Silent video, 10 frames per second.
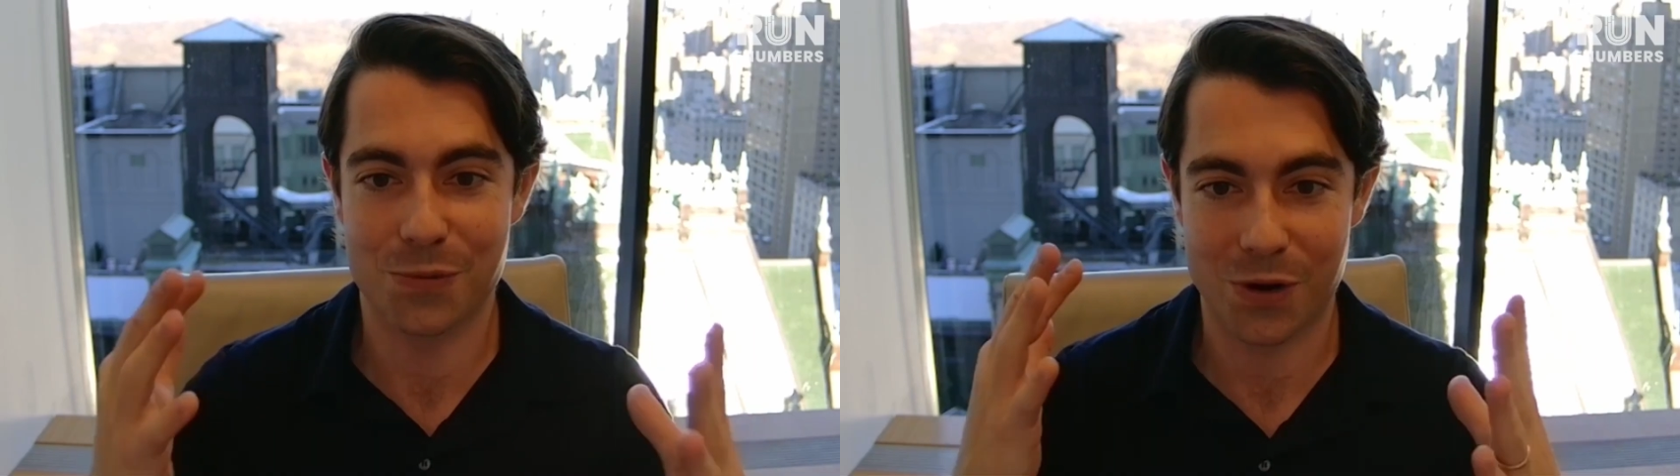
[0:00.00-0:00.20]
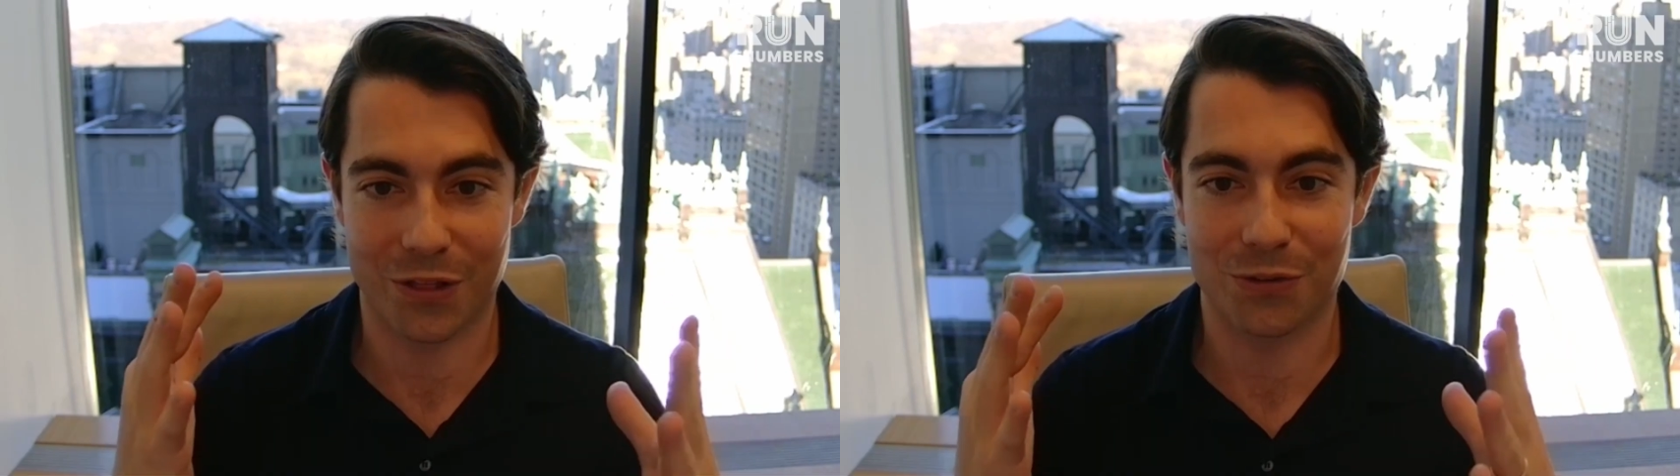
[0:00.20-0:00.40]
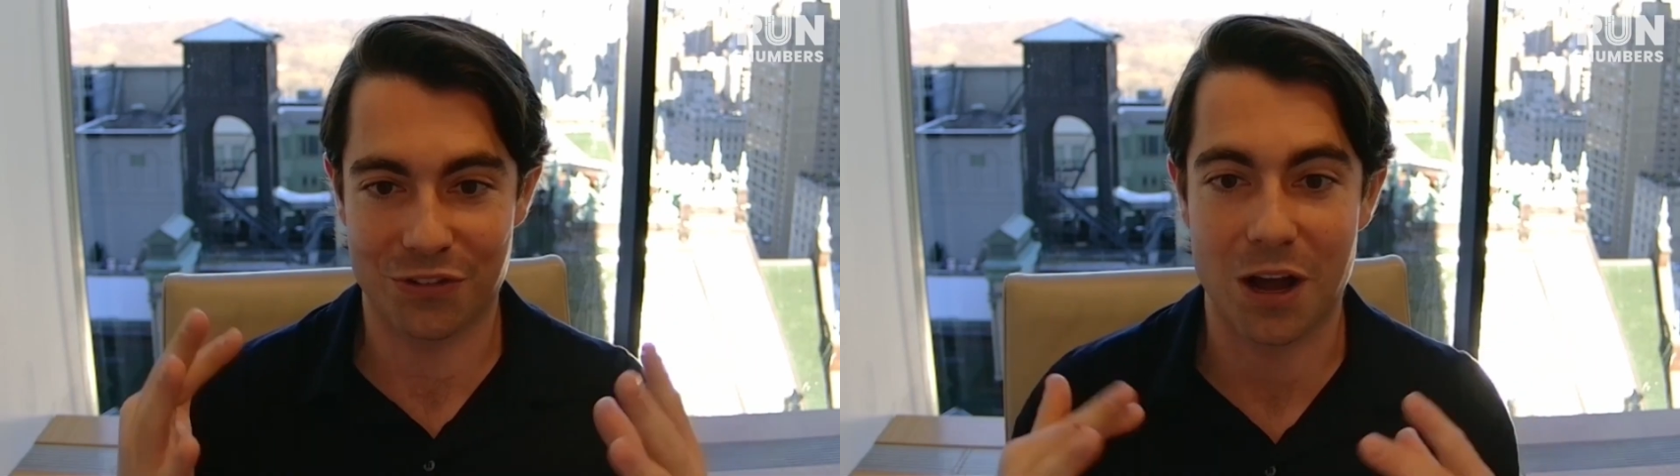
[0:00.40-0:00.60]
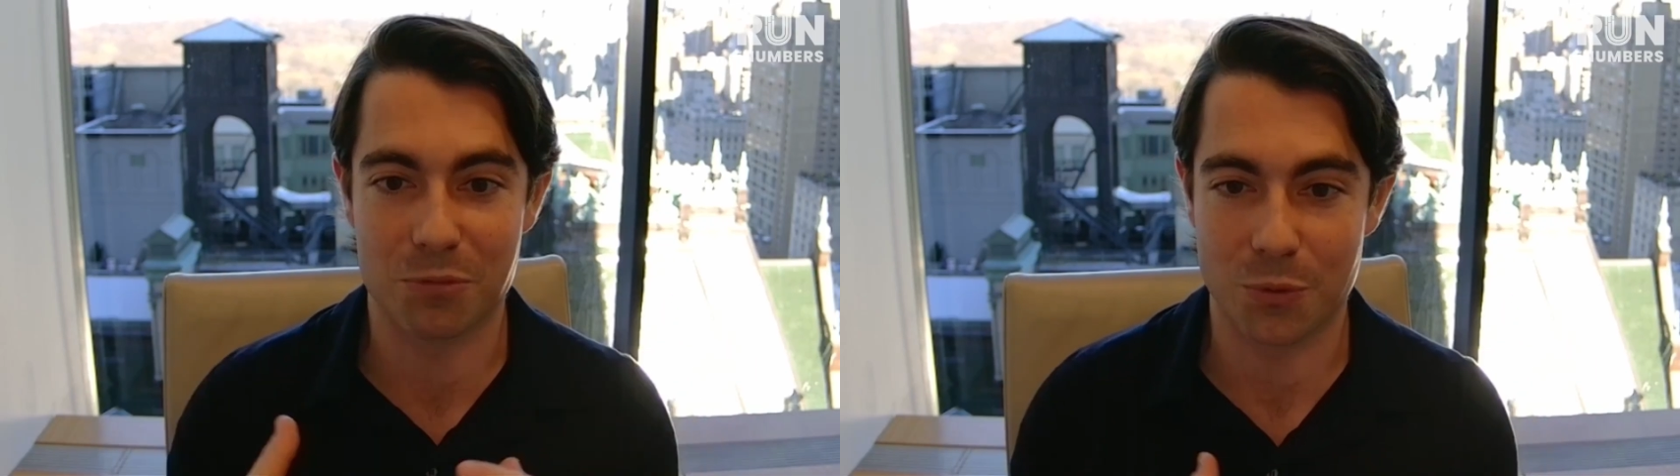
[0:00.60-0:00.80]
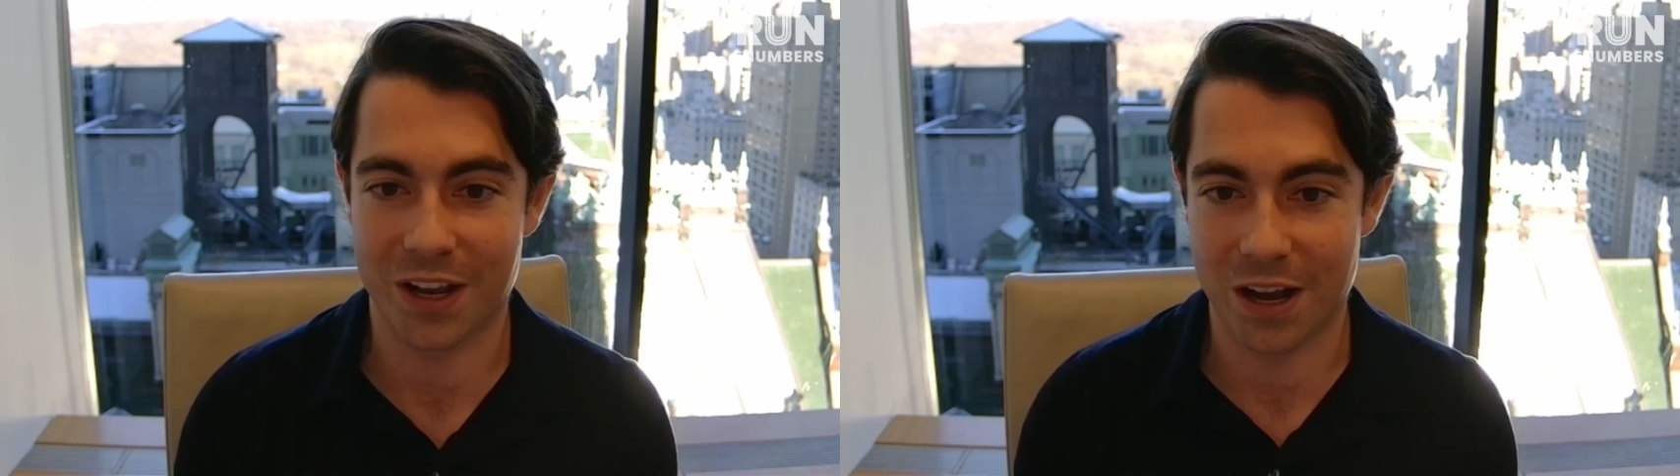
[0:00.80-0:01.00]
One of those
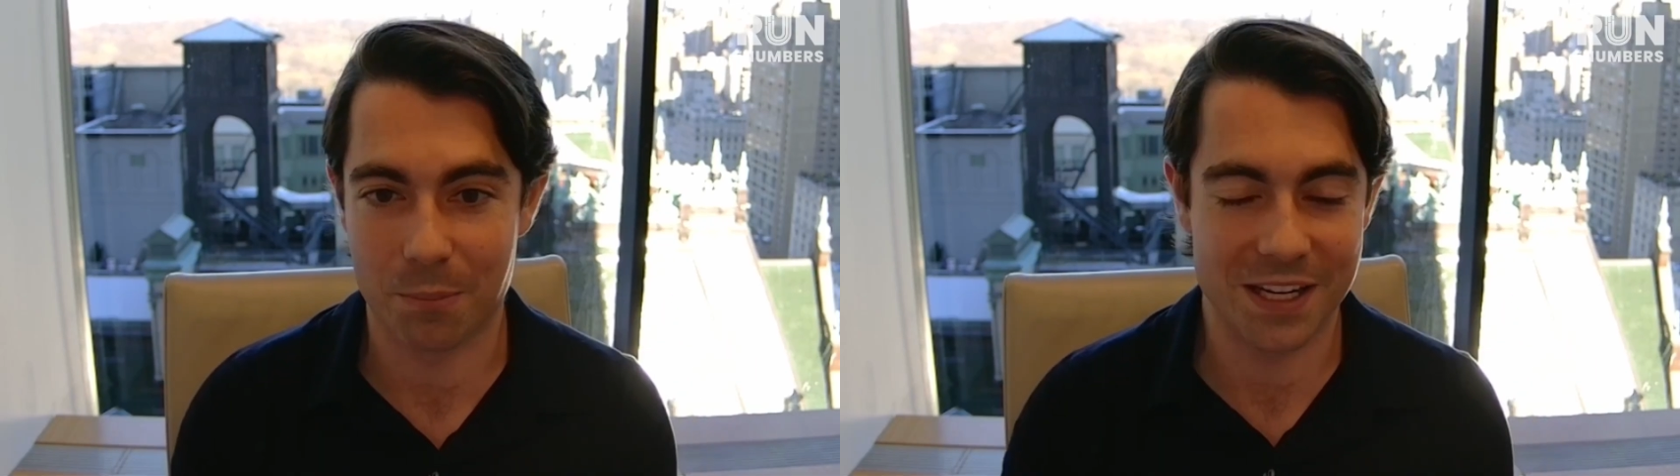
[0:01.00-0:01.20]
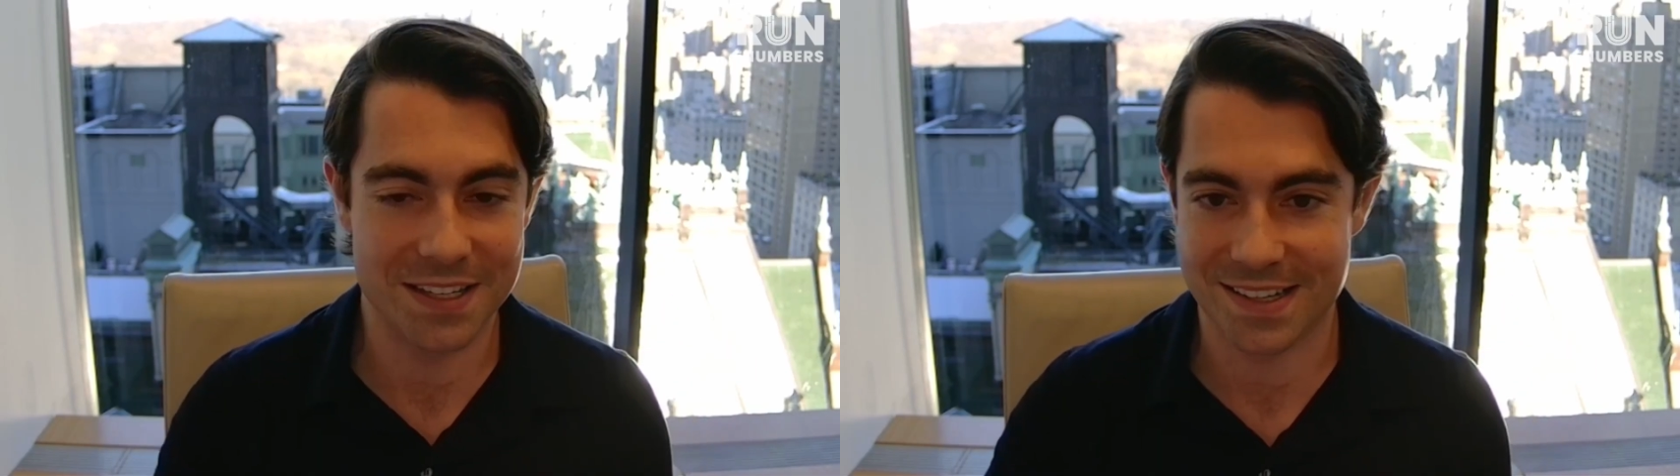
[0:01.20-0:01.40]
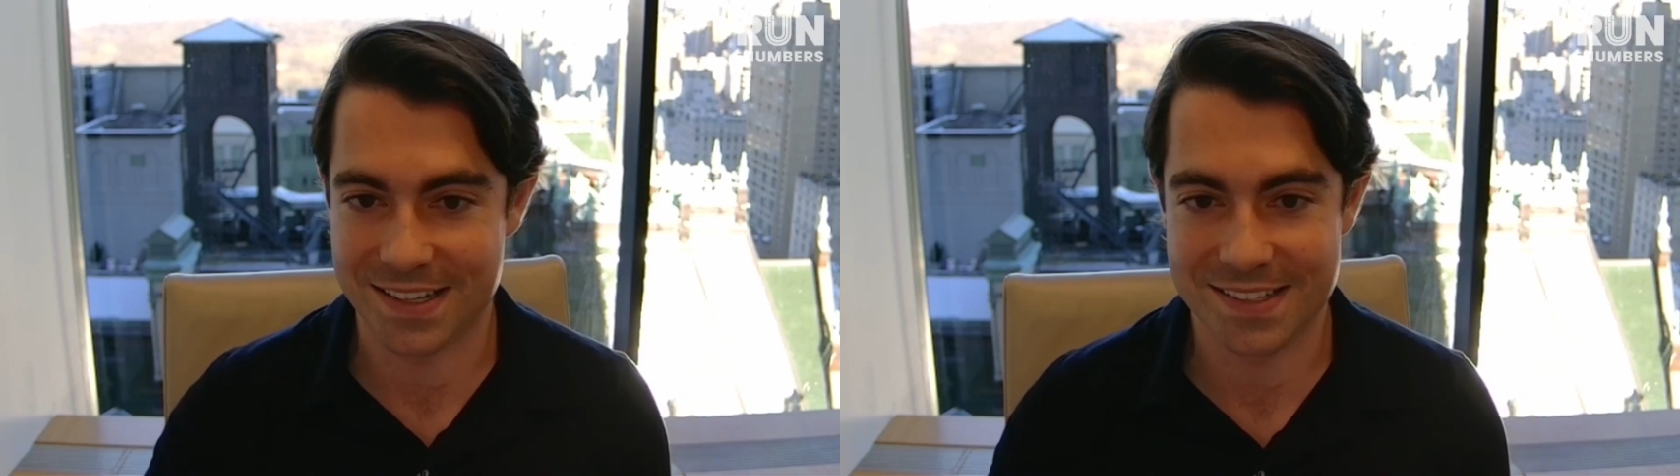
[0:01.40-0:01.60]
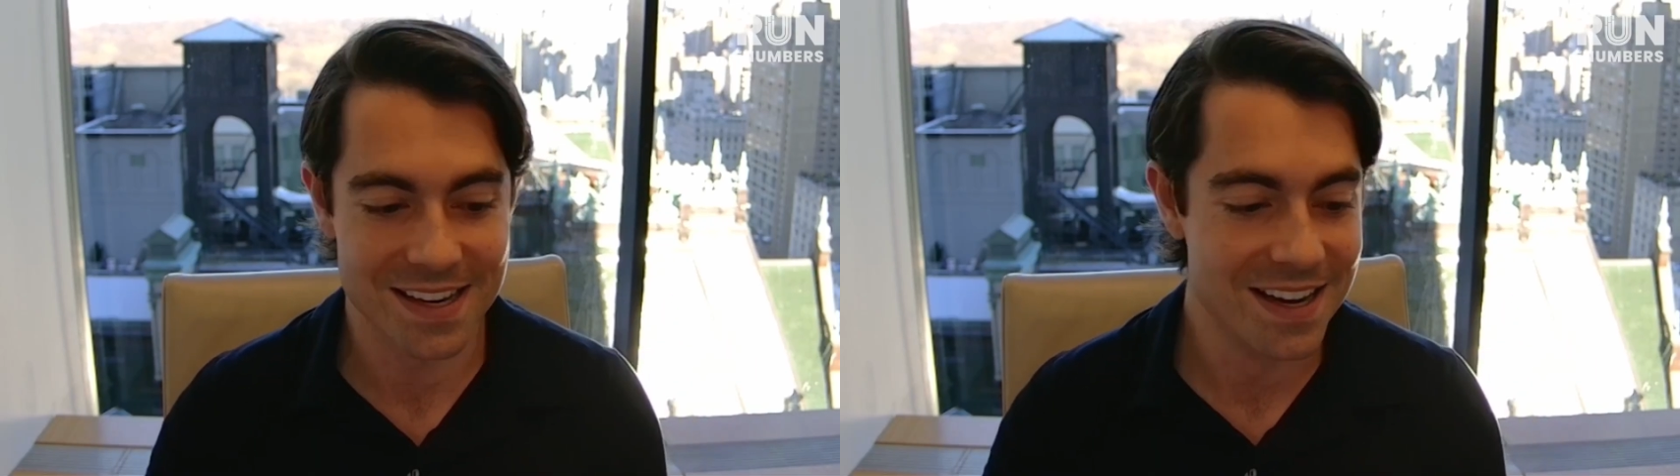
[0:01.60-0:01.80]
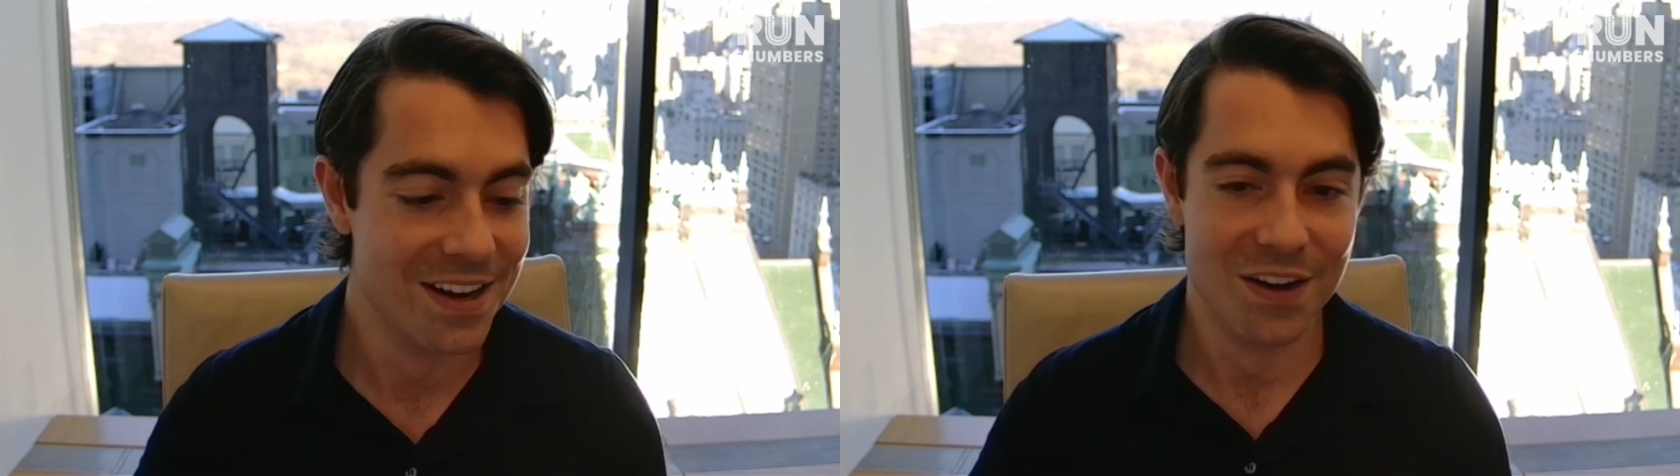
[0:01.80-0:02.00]
top 20 companies is,